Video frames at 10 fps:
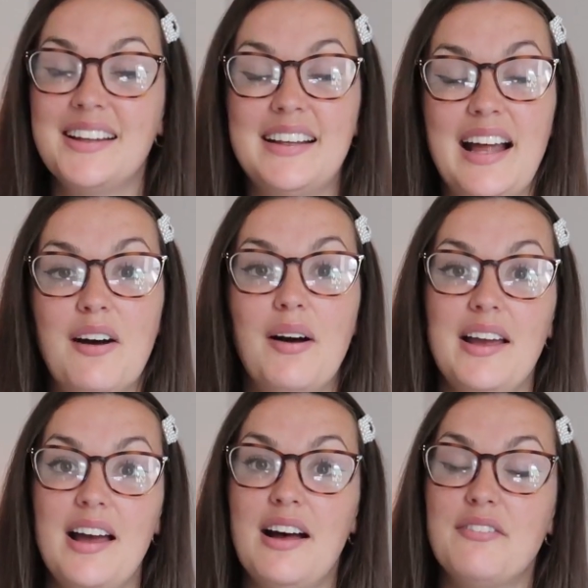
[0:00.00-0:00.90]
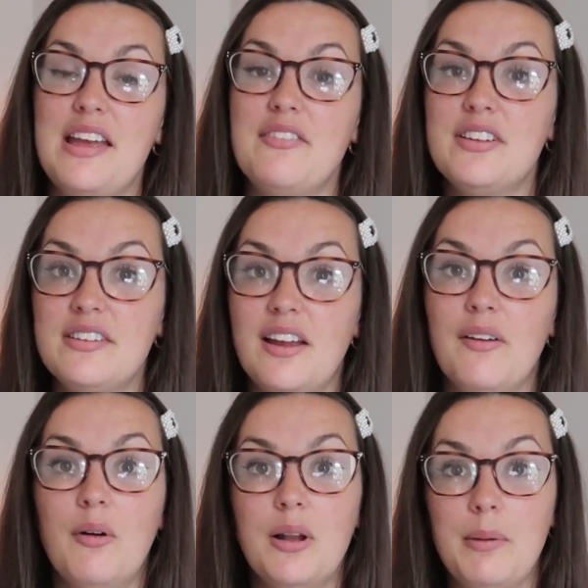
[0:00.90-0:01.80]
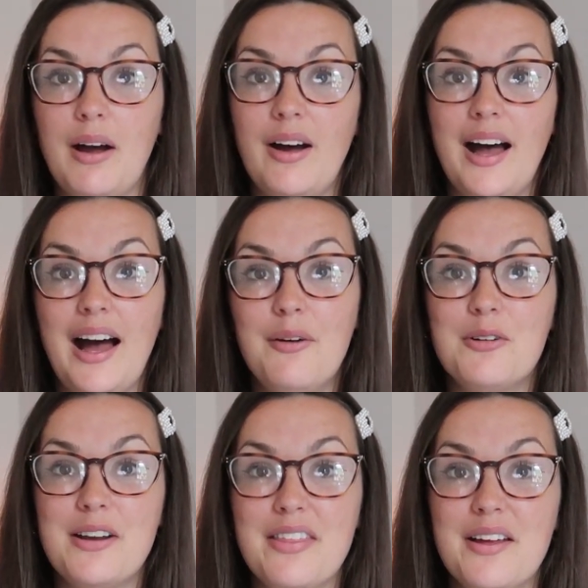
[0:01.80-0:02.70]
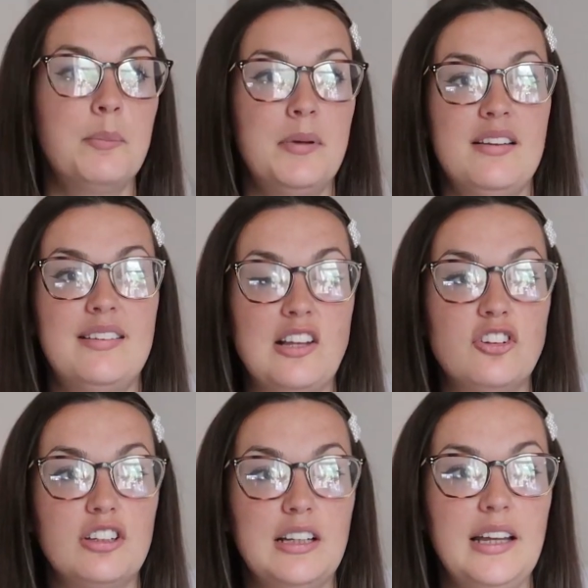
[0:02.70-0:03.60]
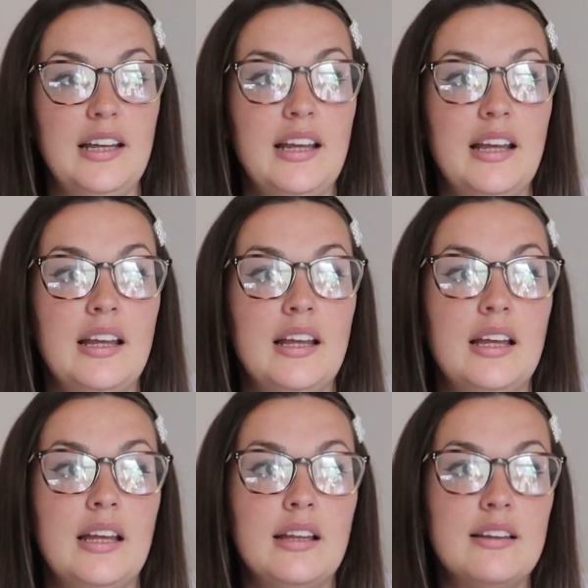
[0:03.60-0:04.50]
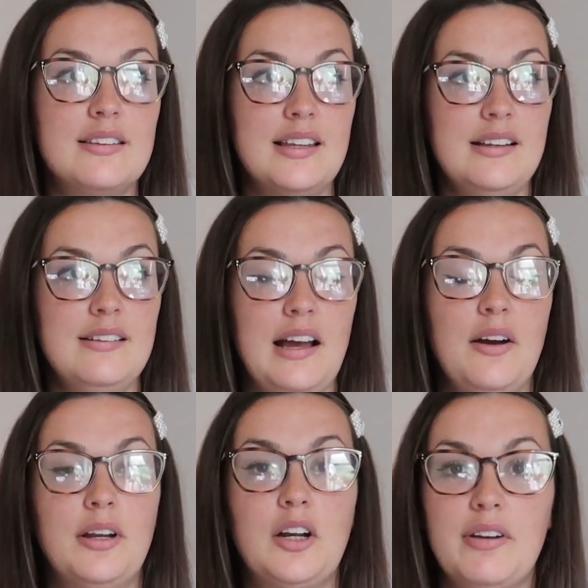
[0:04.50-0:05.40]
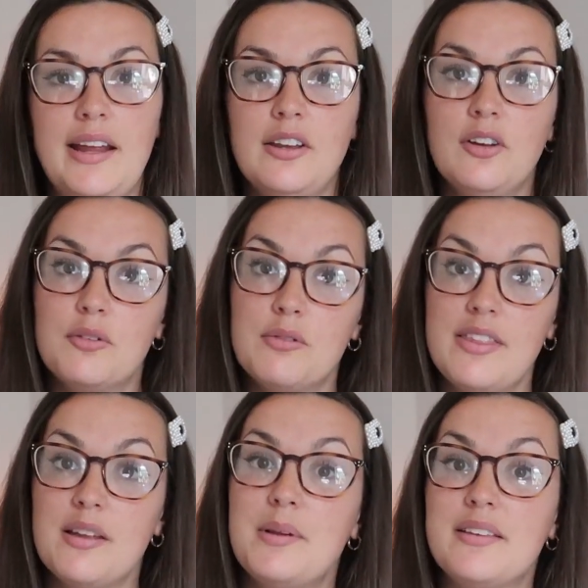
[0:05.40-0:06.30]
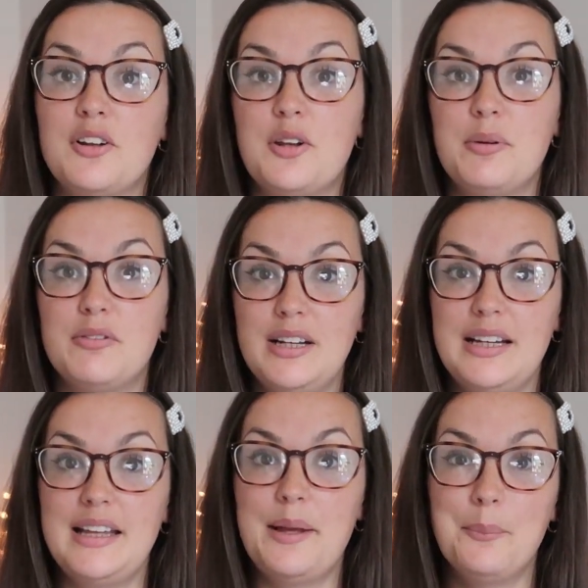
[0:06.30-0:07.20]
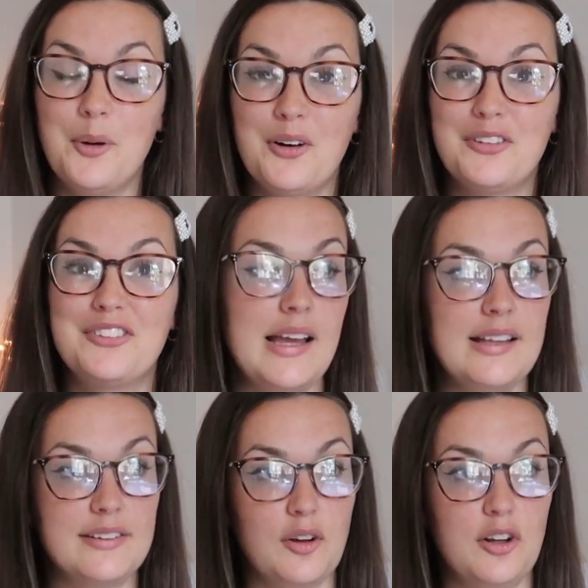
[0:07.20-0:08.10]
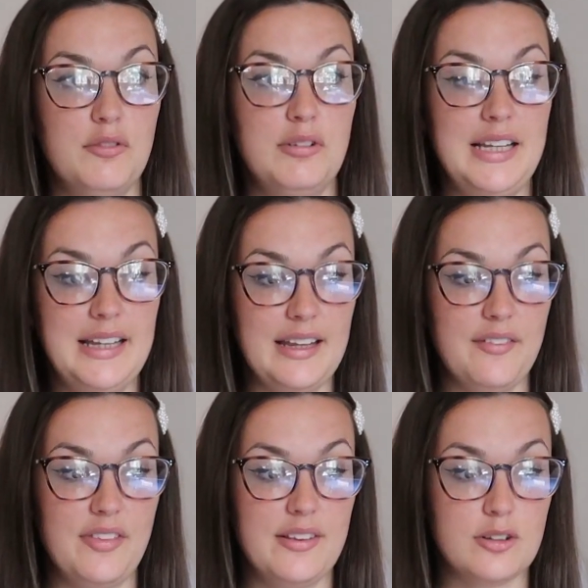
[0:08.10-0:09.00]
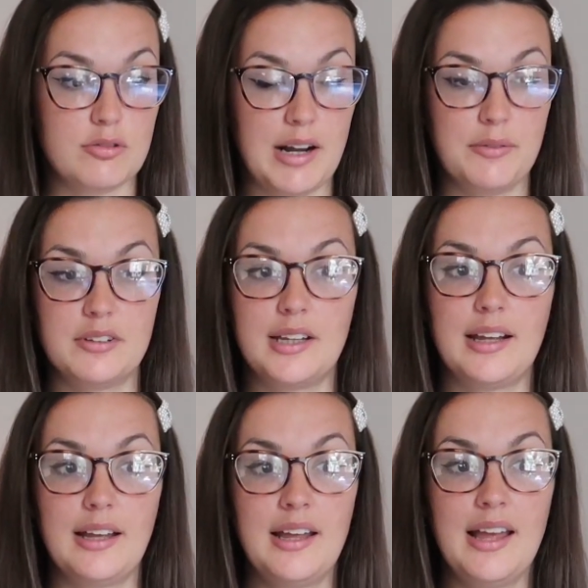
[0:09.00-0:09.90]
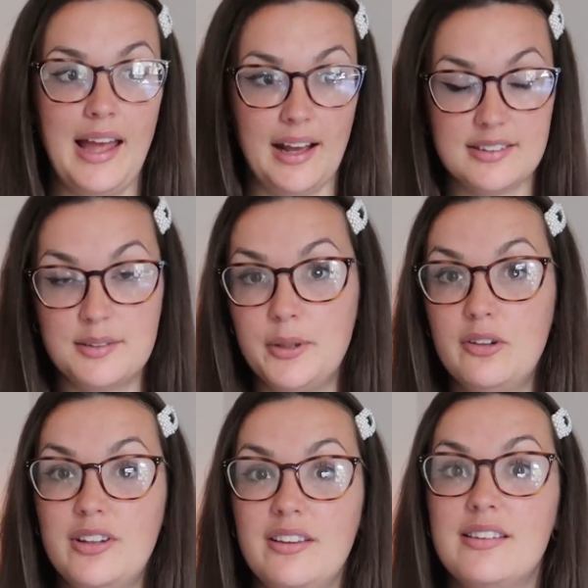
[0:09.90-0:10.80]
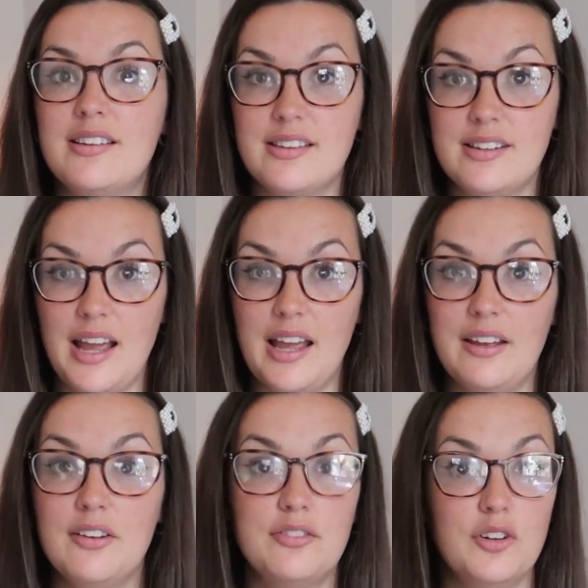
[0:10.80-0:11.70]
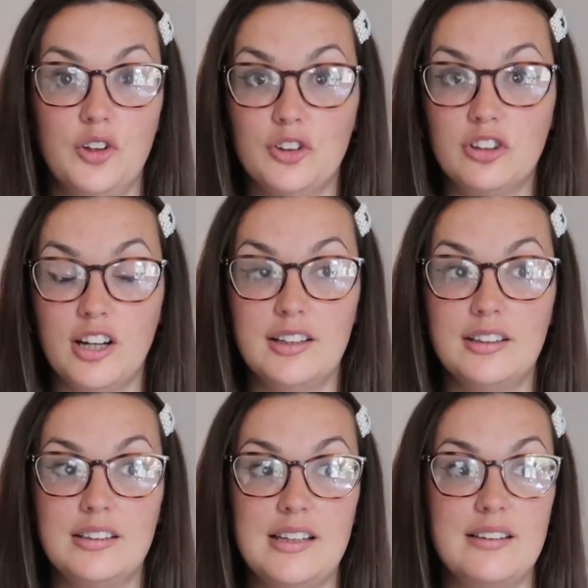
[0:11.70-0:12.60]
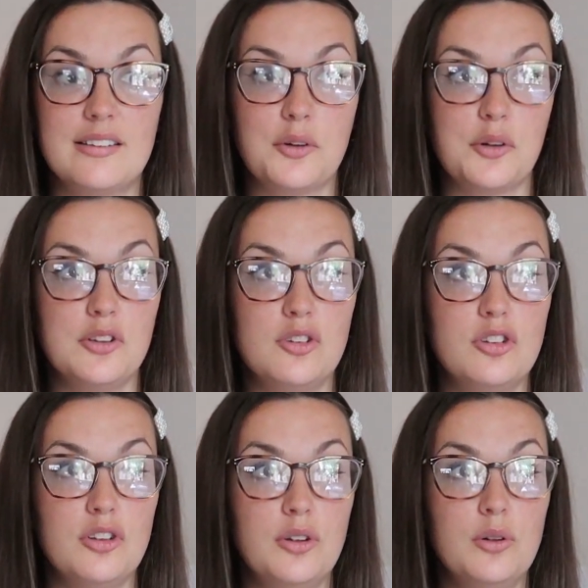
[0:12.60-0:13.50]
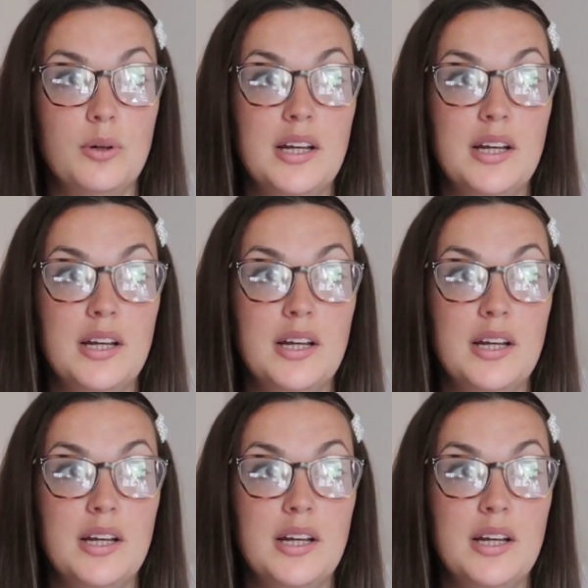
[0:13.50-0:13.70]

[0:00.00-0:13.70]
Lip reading: Now, I have a video all about our rhythm, but essentially sitting down and creating your rhythm is going to be really important. It's going to really give this grounding experience to the day for your child. It's going to